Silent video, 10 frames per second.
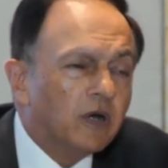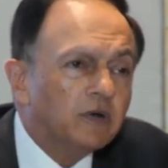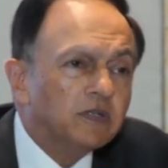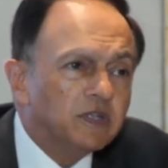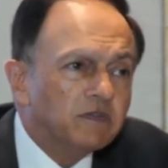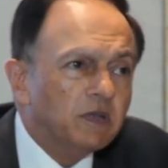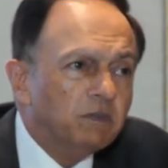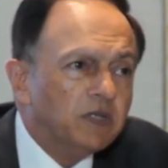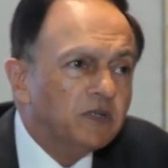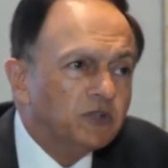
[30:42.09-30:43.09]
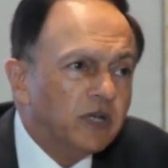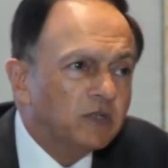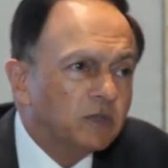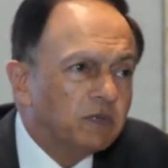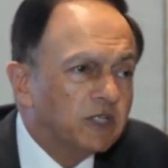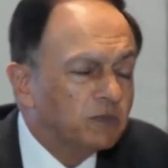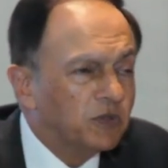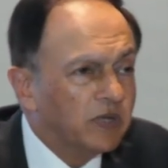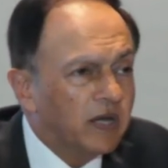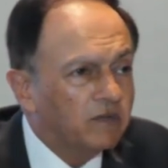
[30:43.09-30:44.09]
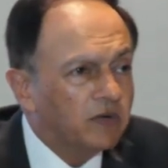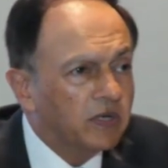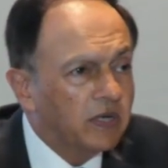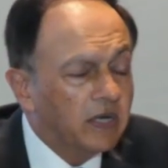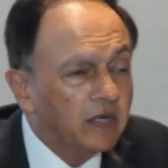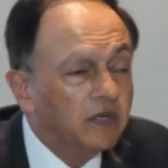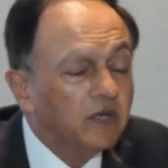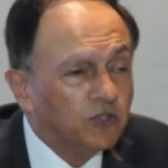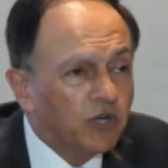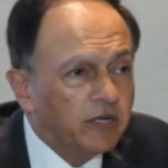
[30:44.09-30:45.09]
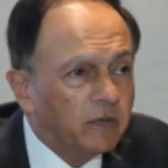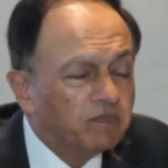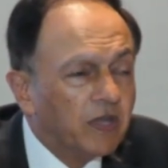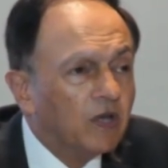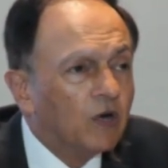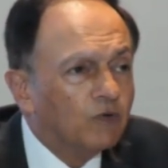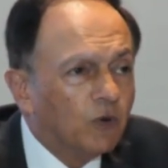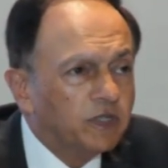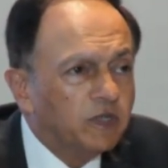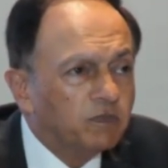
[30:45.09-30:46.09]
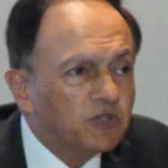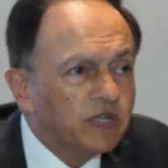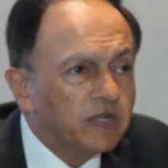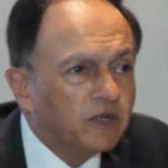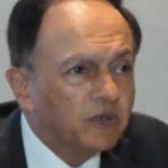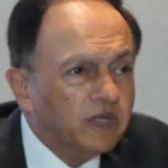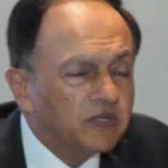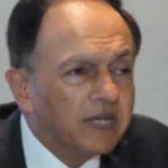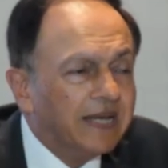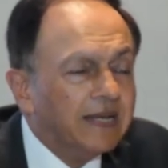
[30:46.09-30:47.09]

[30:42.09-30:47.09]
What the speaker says: 170 billion trade took place between Africa and China, a 14% increase.